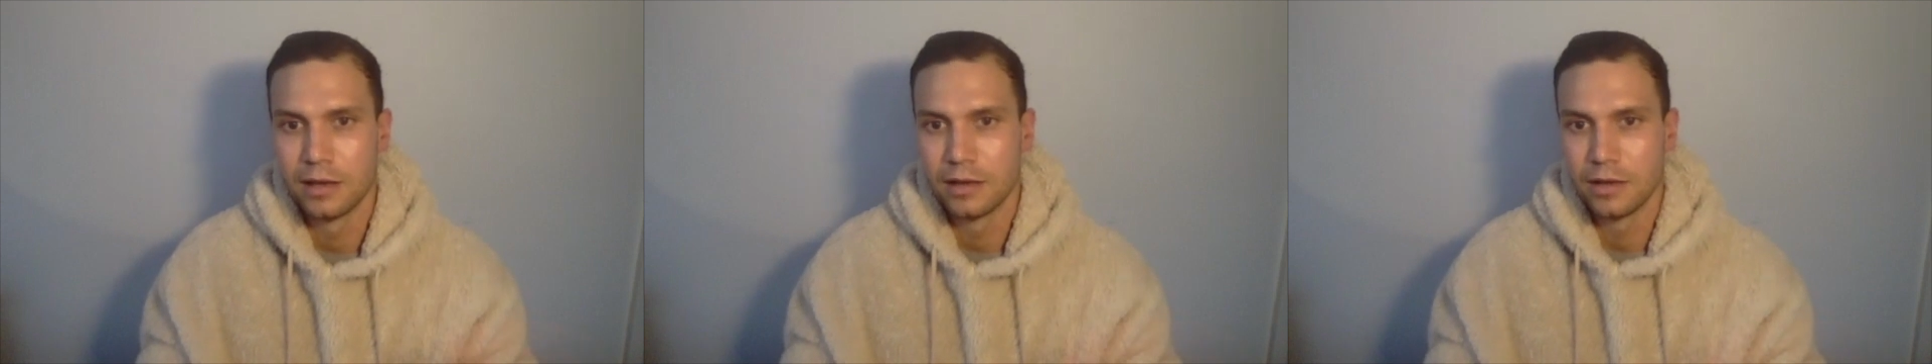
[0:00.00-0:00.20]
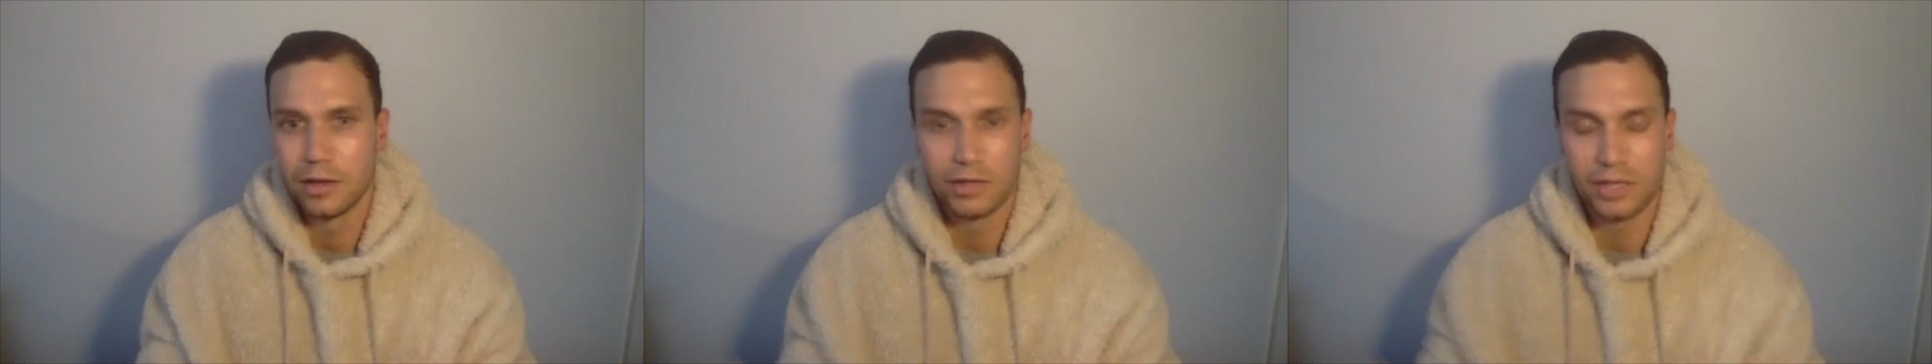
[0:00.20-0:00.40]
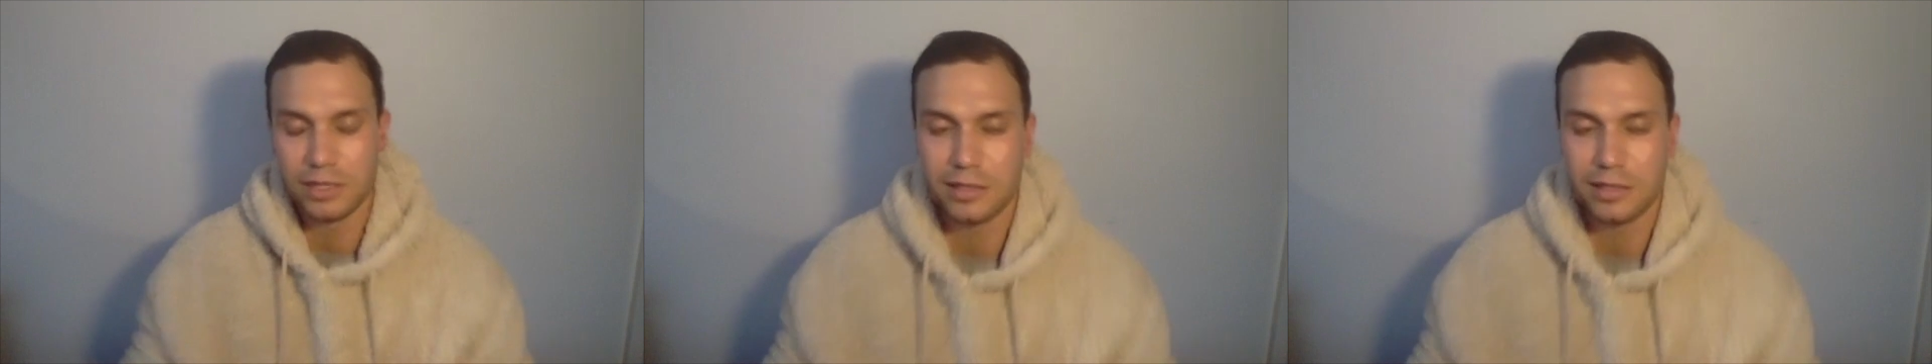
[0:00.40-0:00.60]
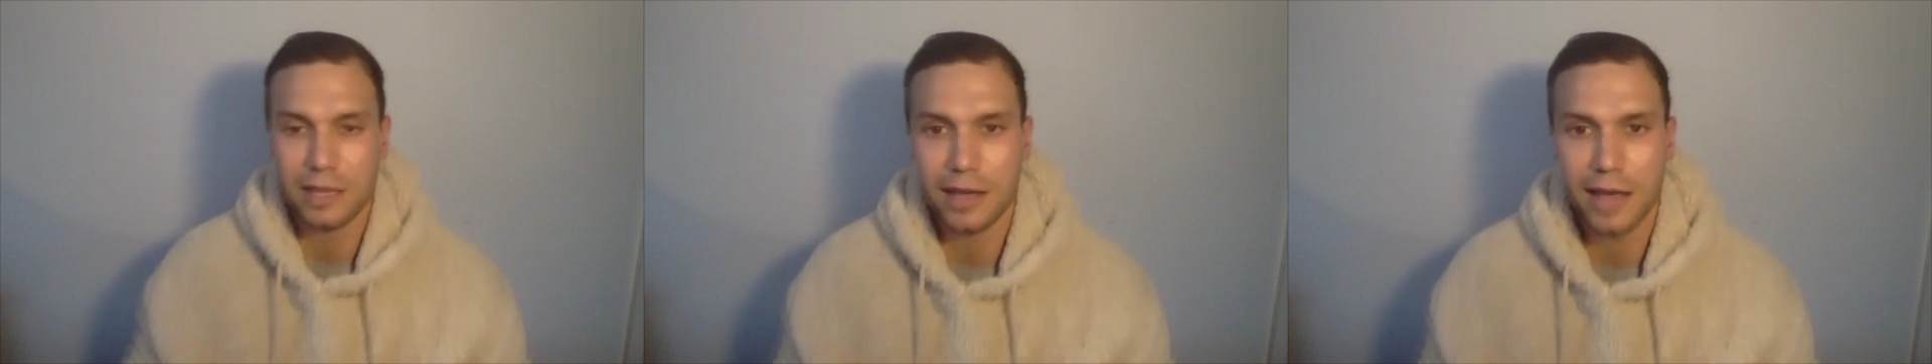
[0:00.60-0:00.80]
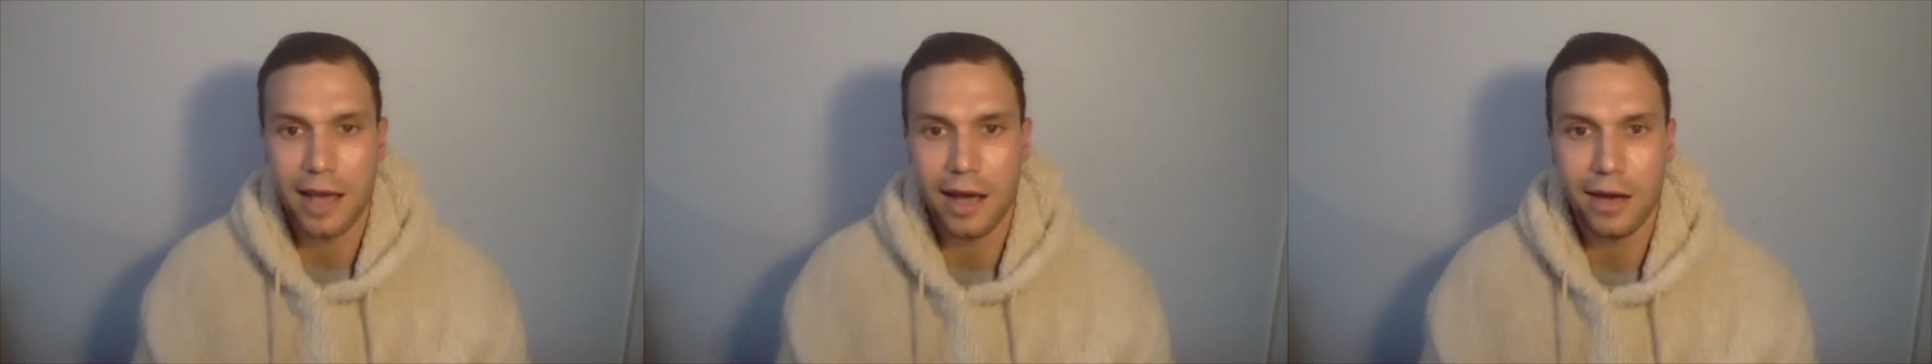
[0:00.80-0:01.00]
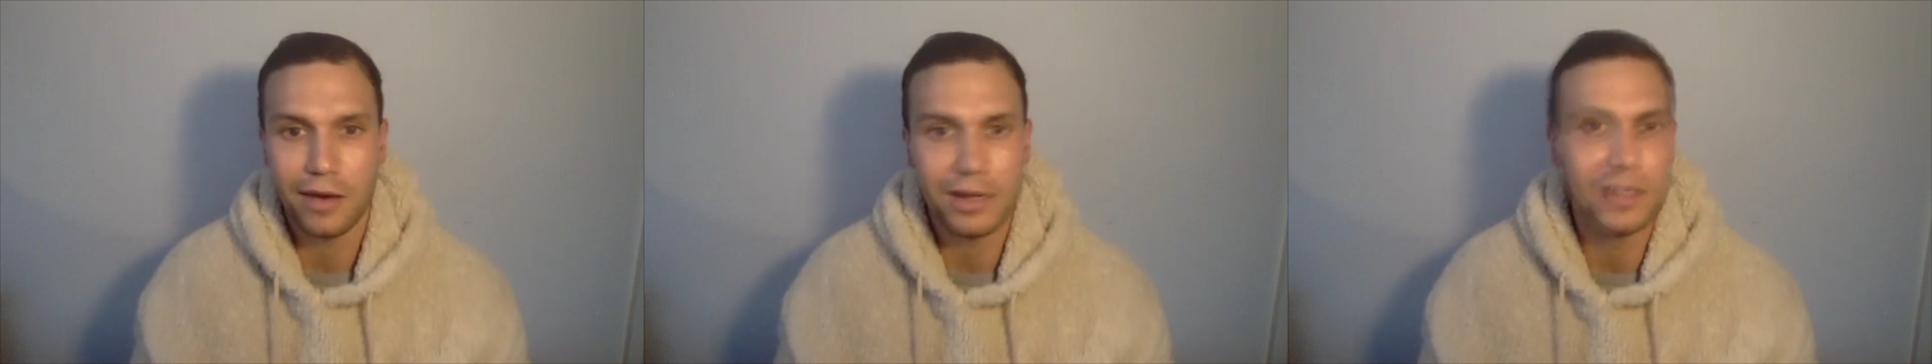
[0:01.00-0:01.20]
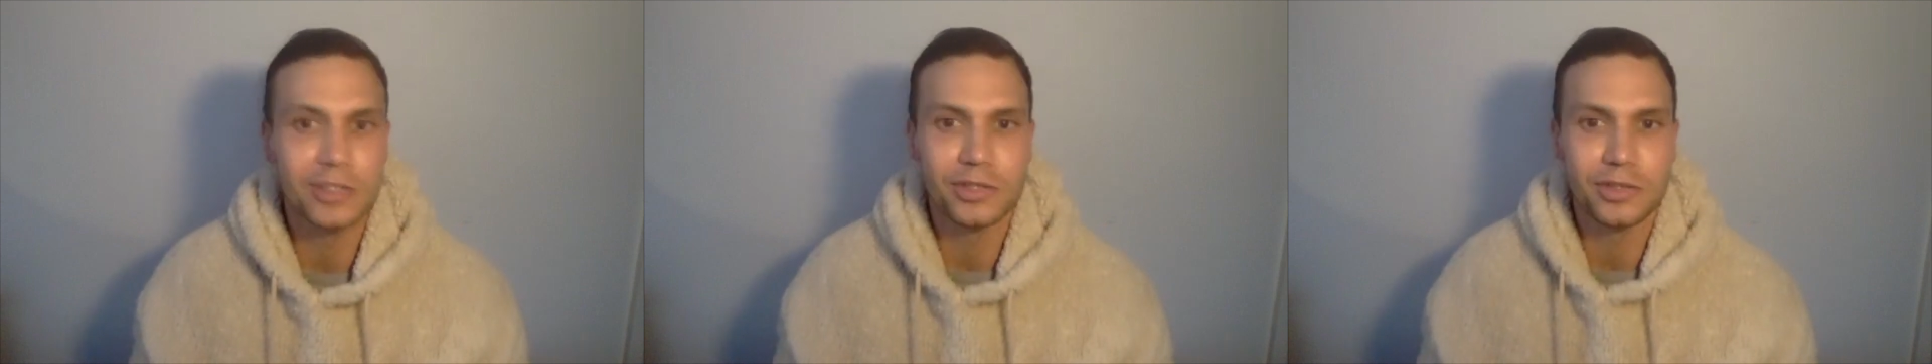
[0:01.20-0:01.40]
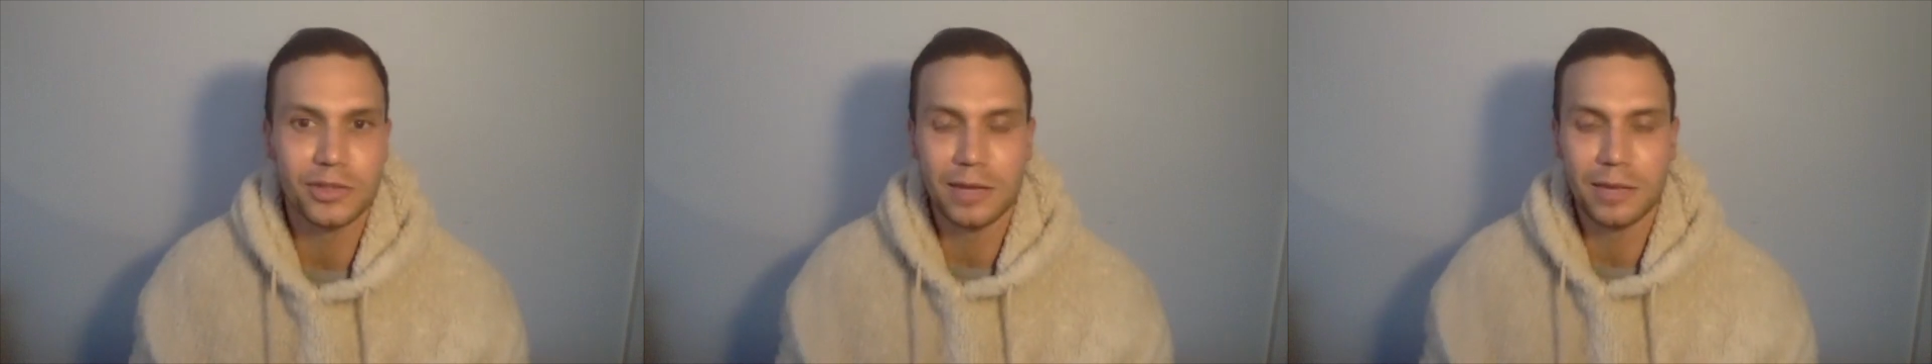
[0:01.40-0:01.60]
not just in our
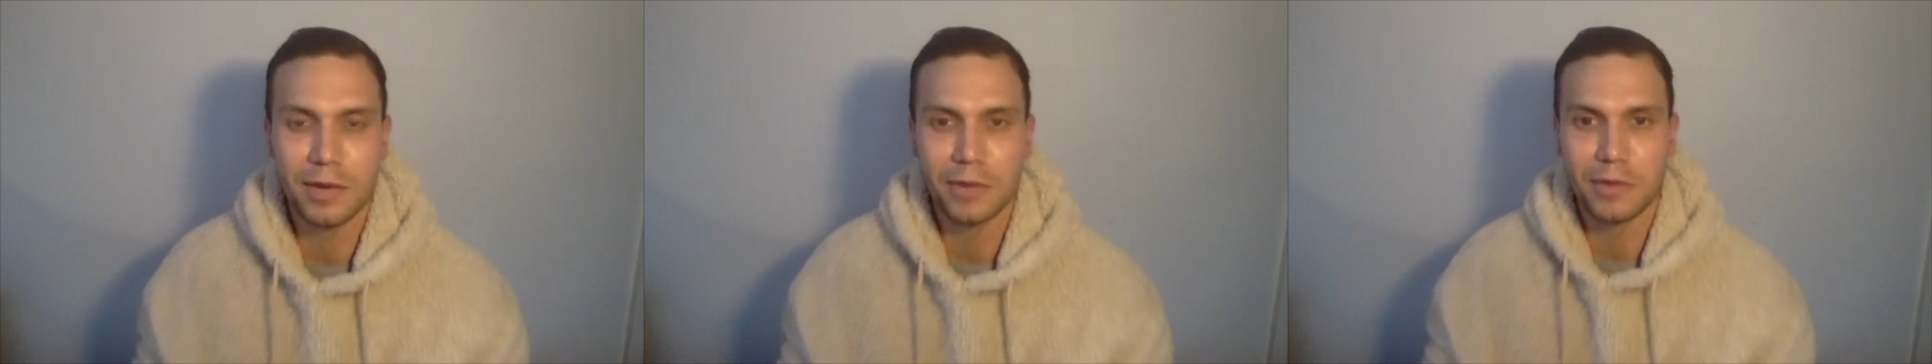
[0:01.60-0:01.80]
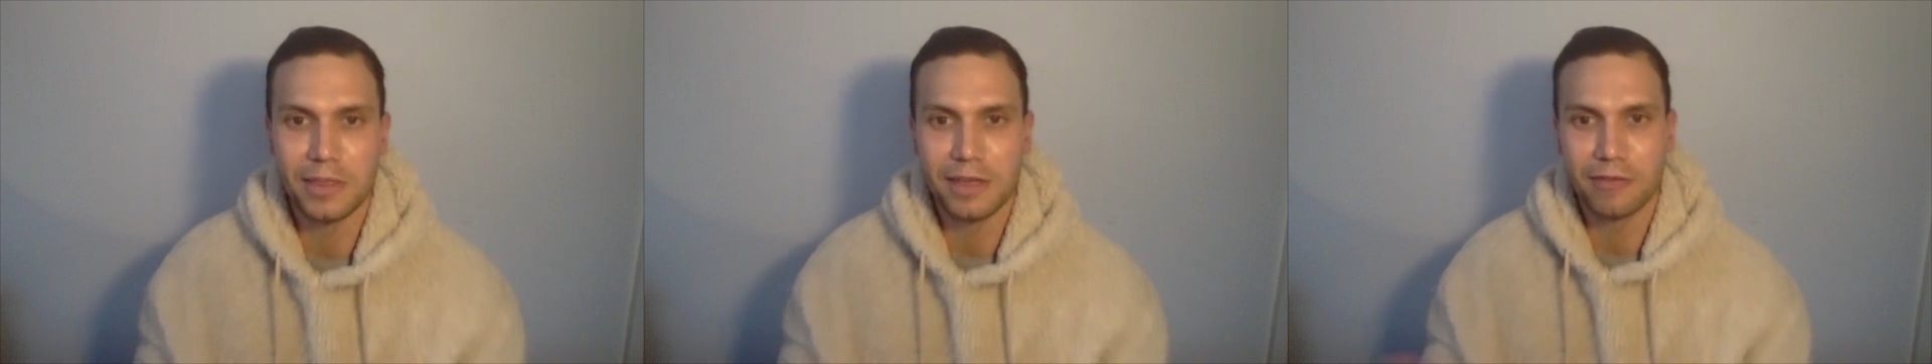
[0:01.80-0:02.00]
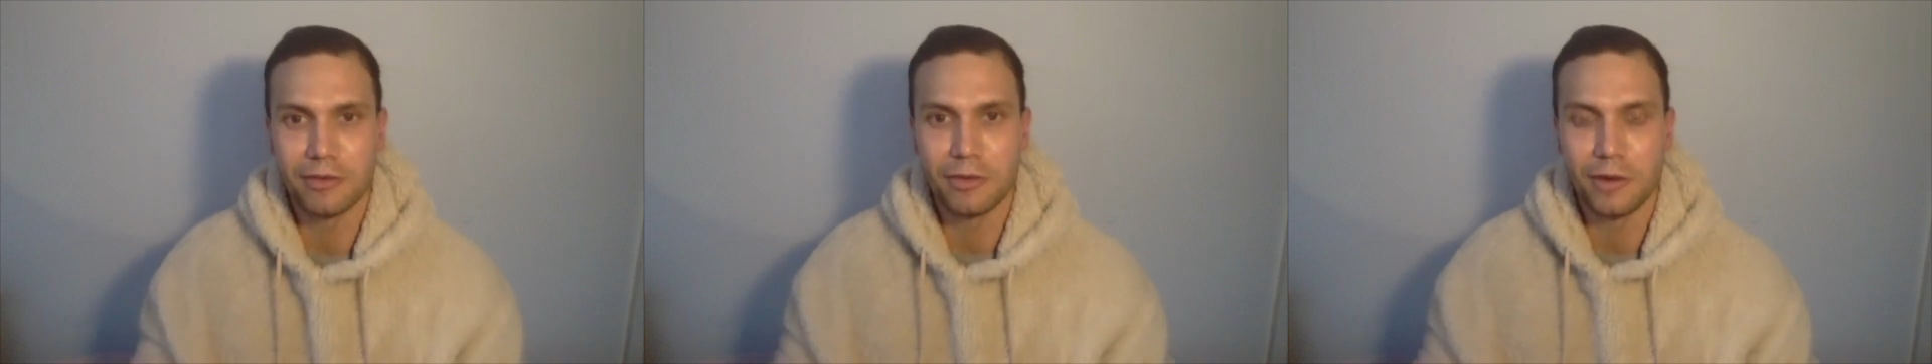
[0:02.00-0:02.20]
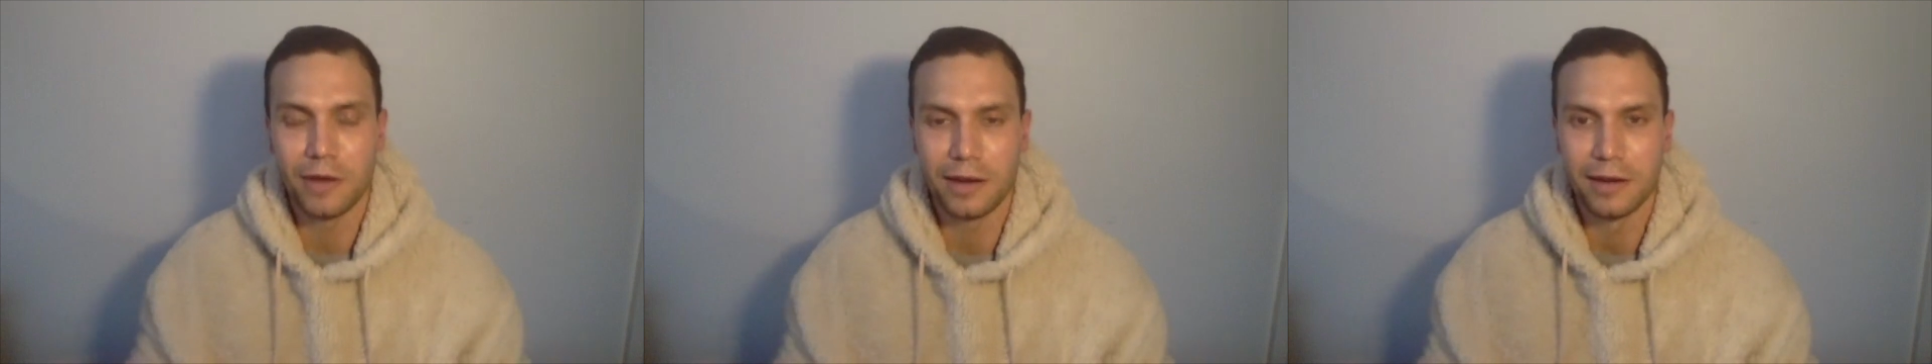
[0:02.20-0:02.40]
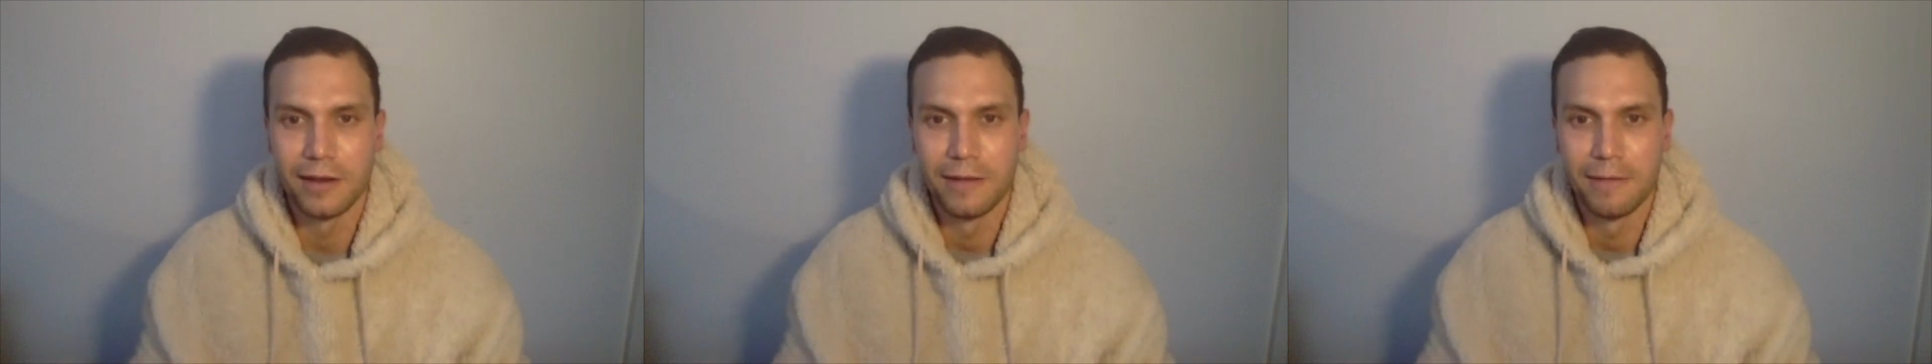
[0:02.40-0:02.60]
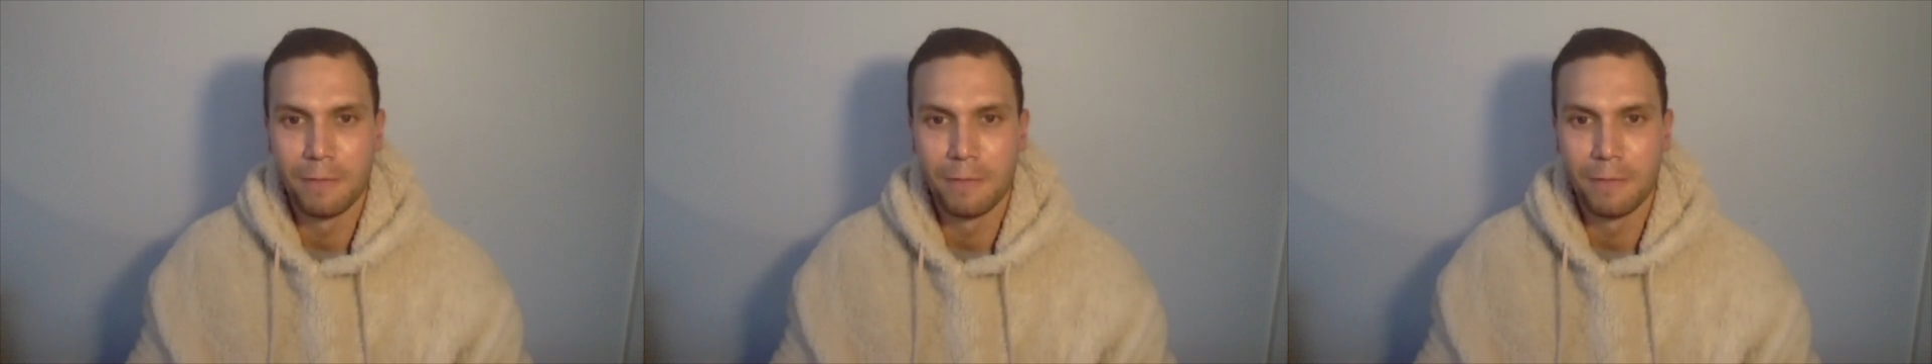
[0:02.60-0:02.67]
industry, but with everyone,